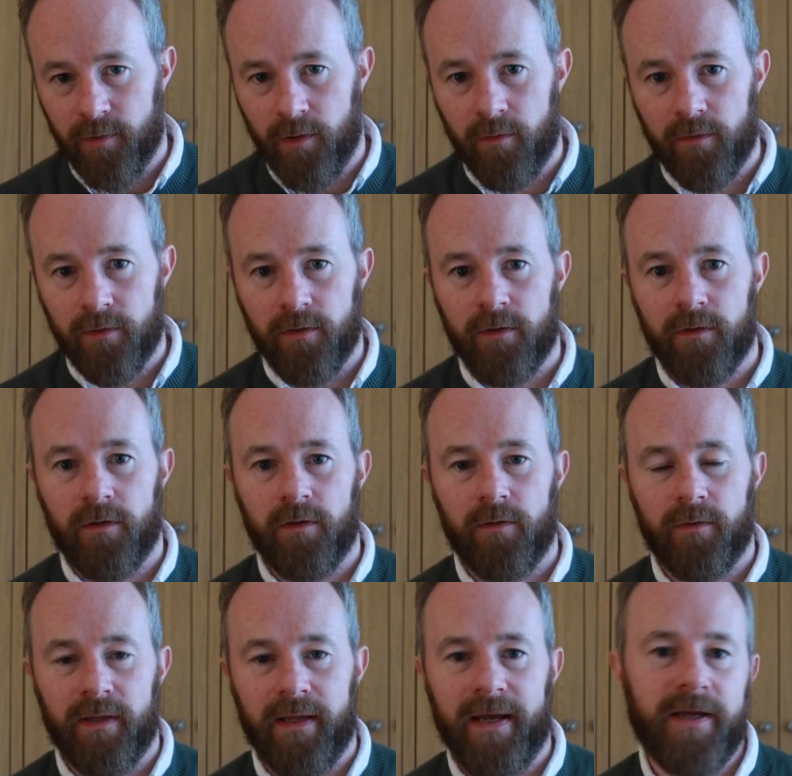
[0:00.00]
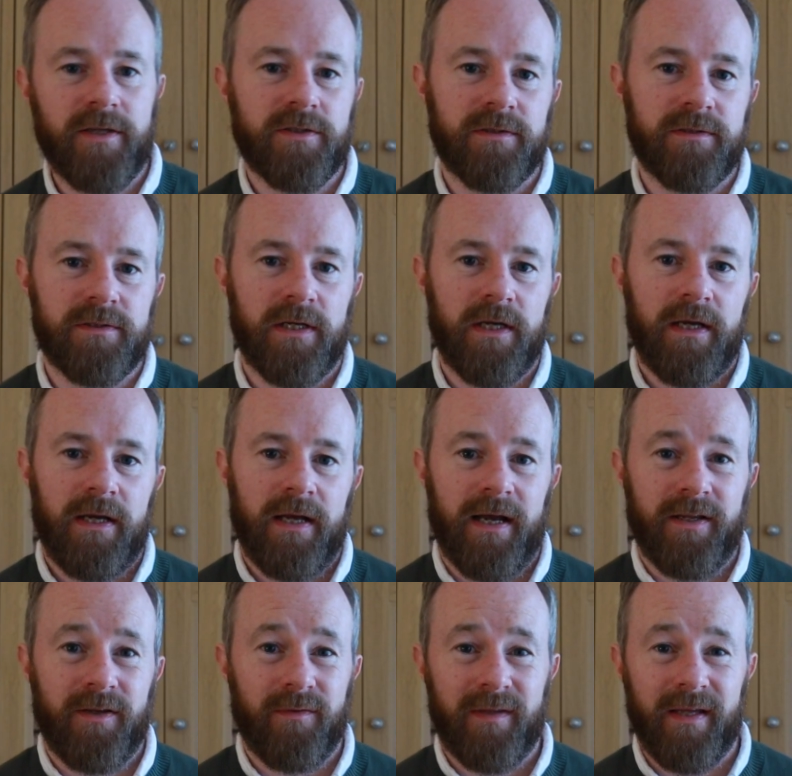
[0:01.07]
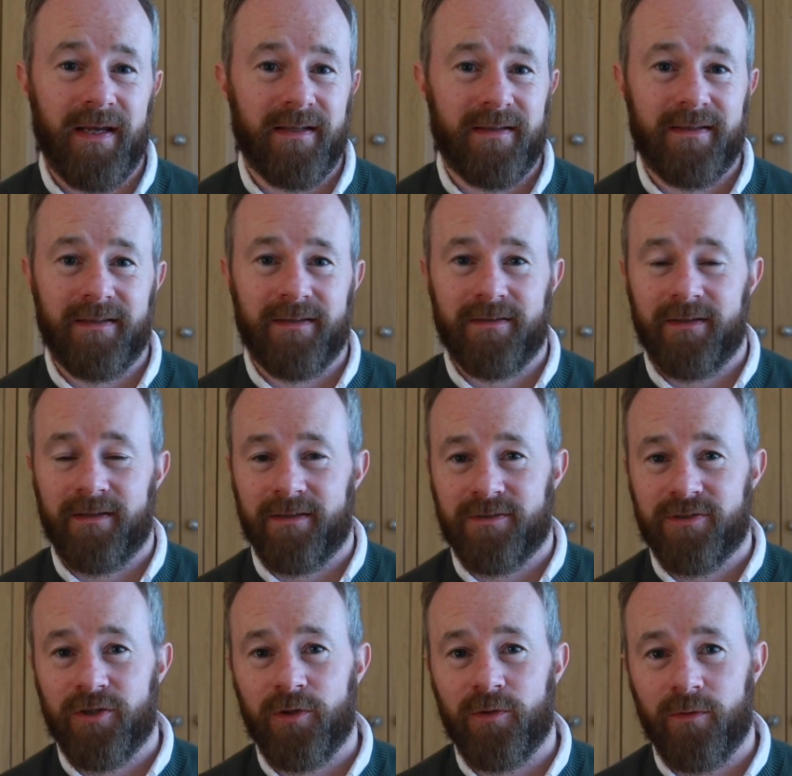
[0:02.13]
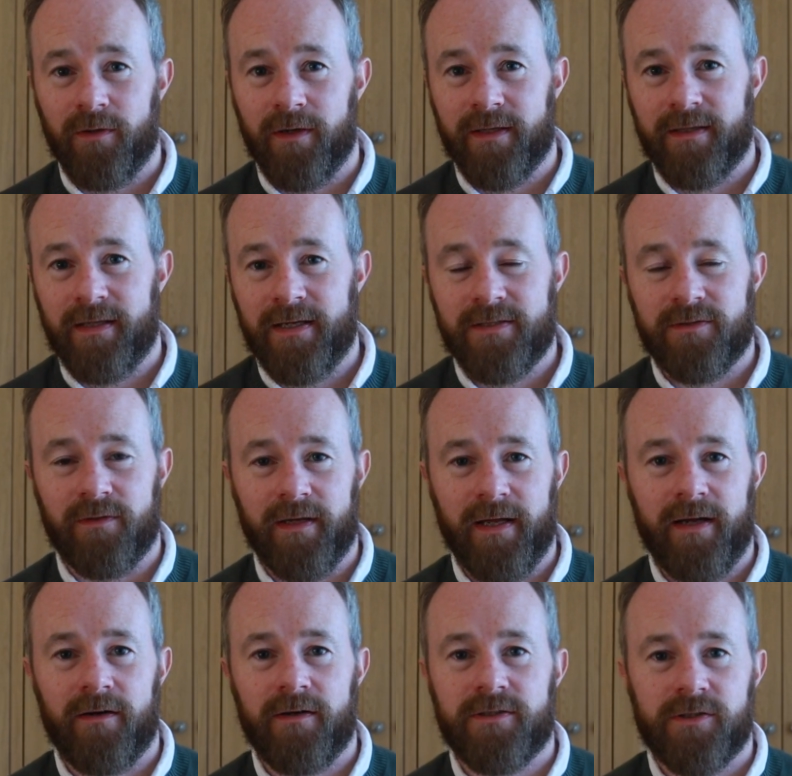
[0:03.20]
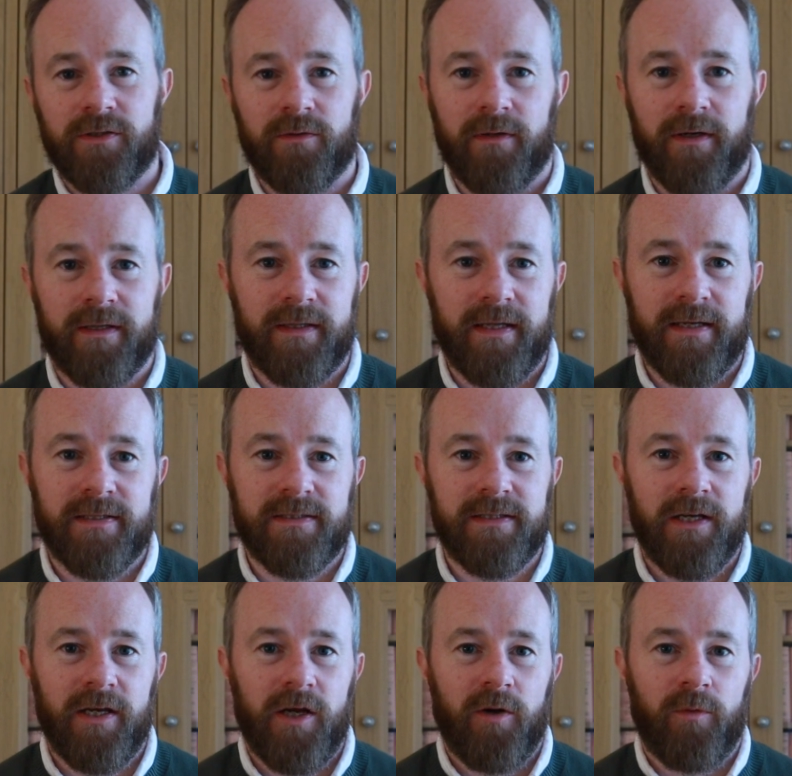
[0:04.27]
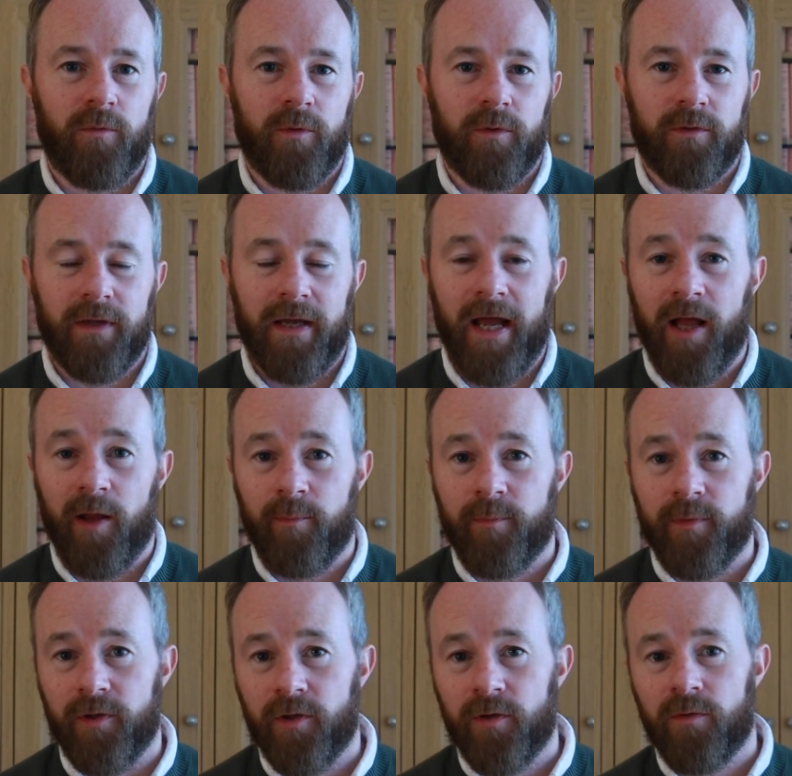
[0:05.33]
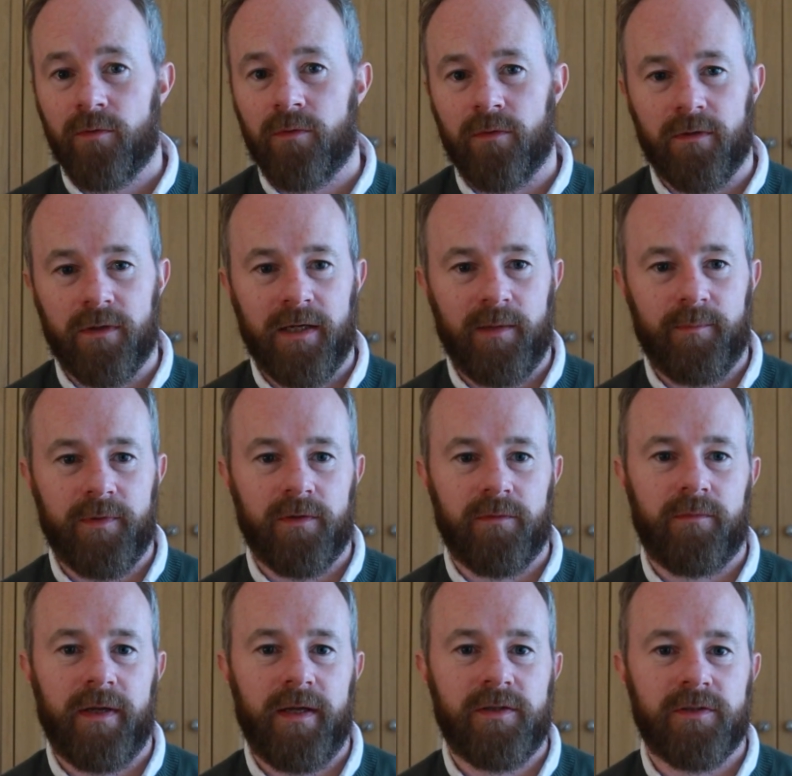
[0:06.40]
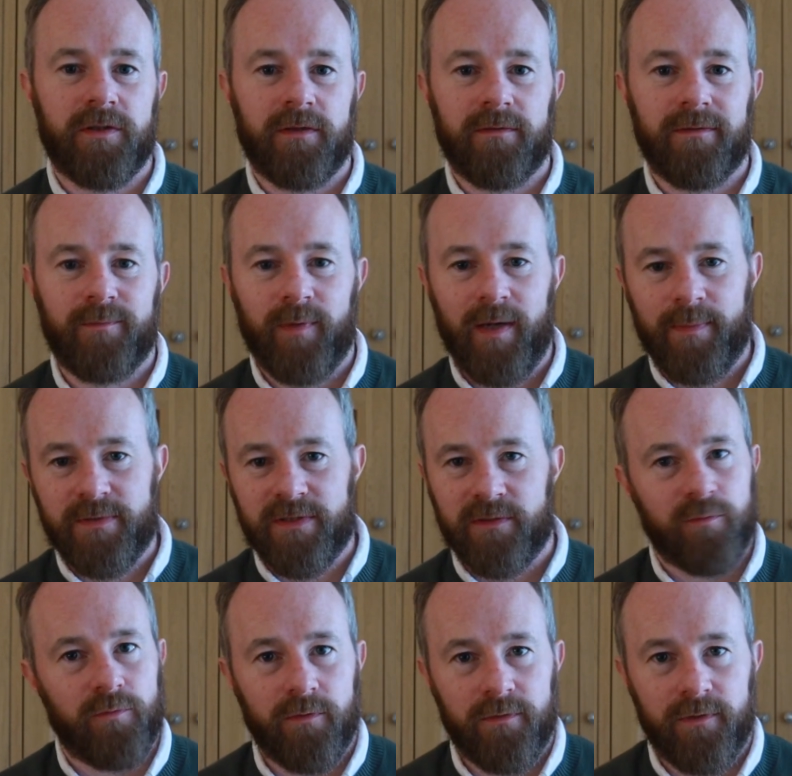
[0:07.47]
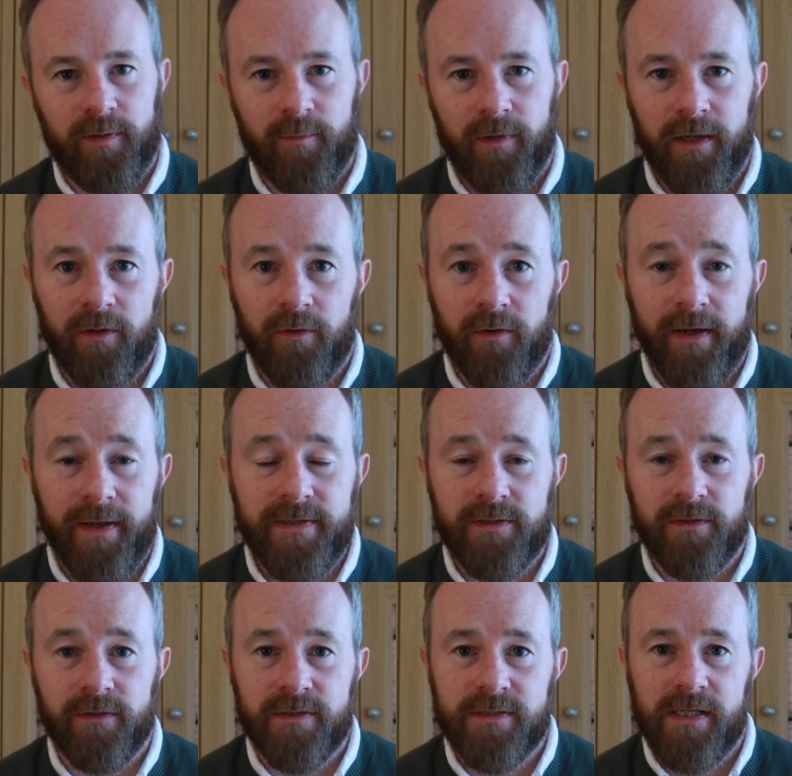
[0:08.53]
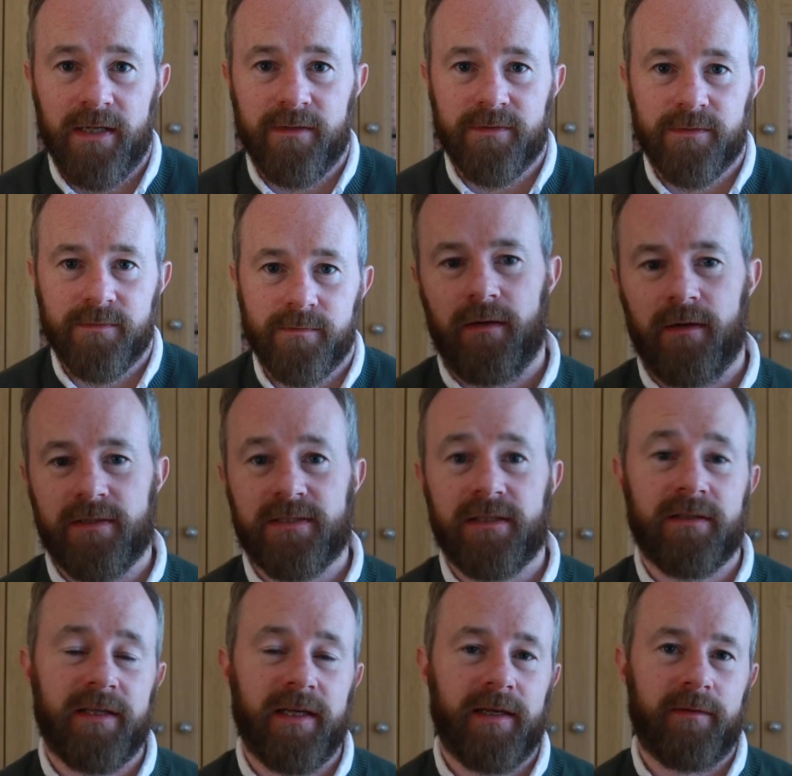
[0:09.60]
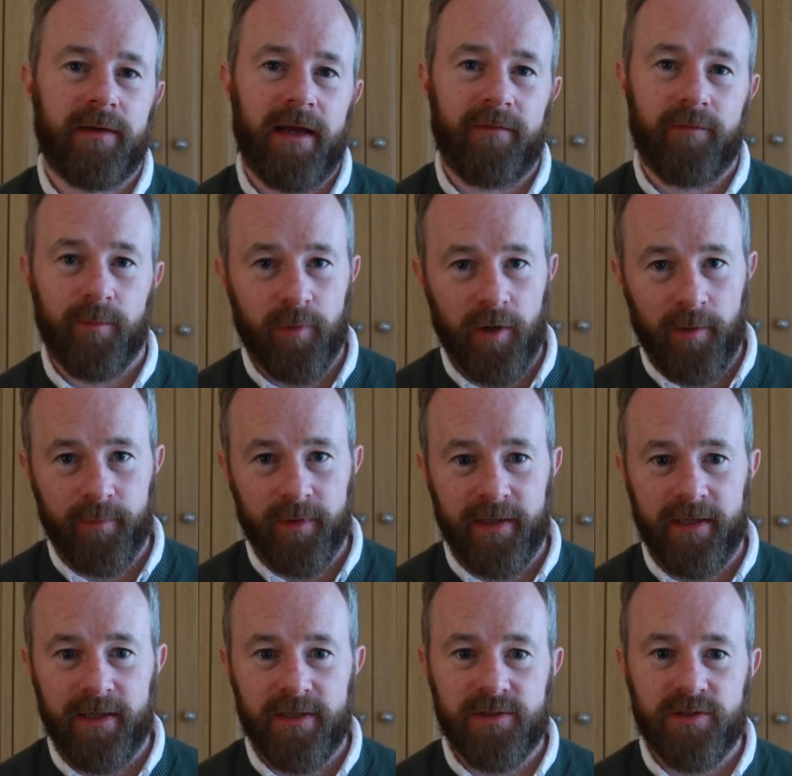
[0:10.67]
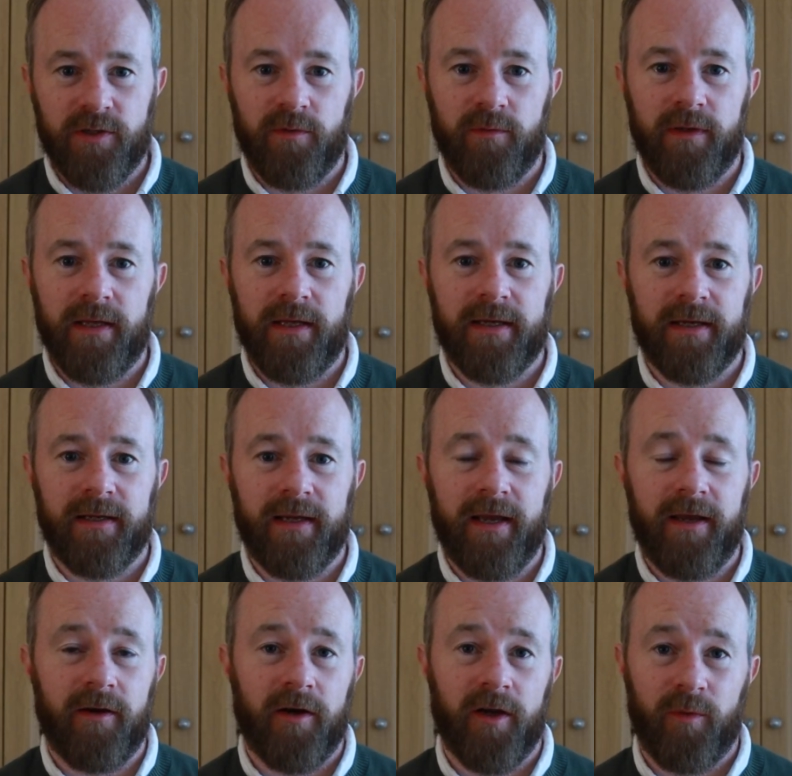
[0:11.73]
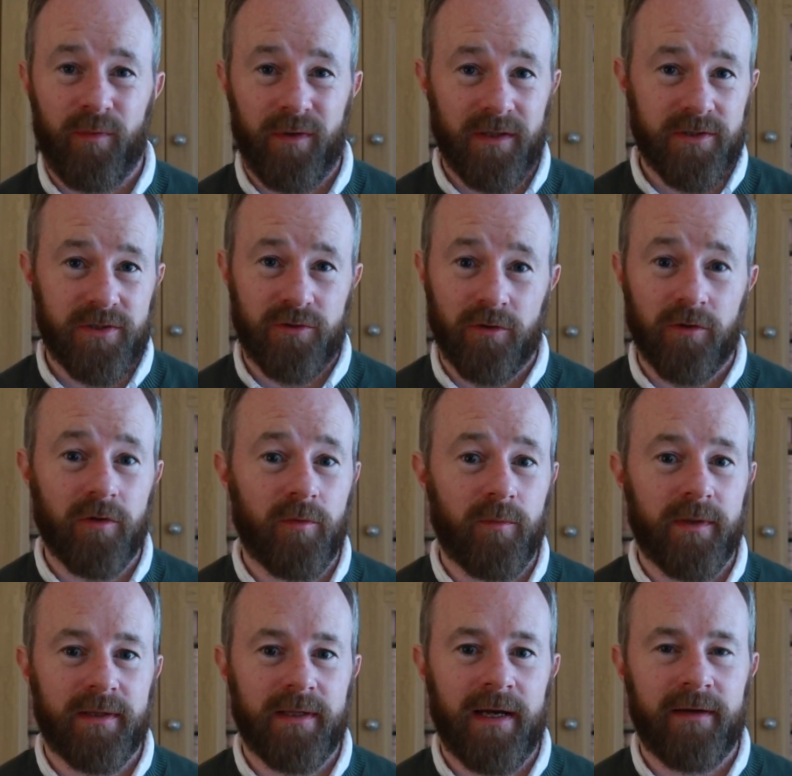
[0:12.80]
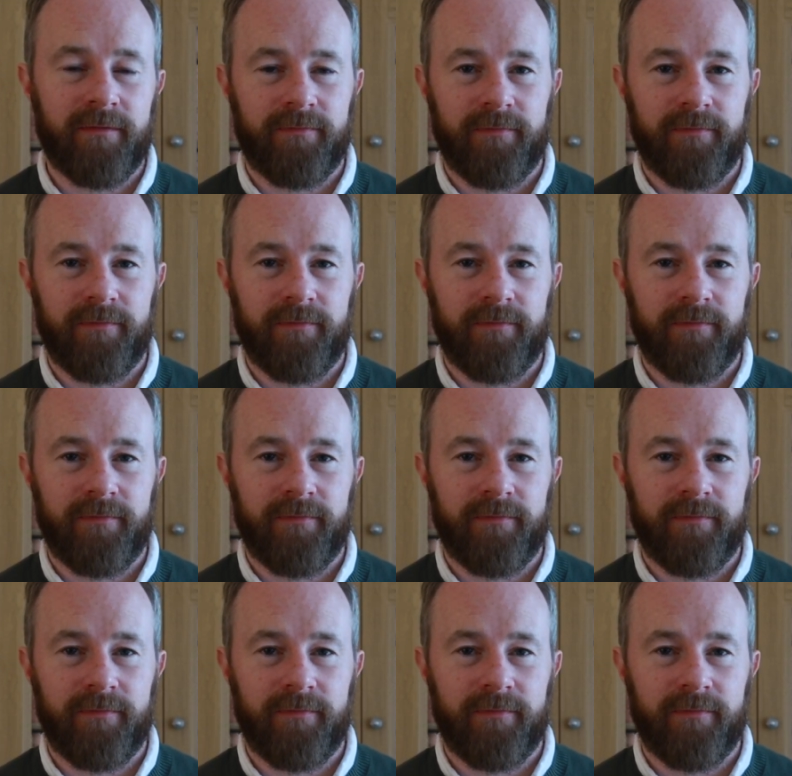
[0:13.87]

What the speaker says: broker or a local agent and you think a tool like this or an AI tool like this would help you or help your region, perhaps it's one you might look into yourselves. I still think every property is unique and AI will struggle with that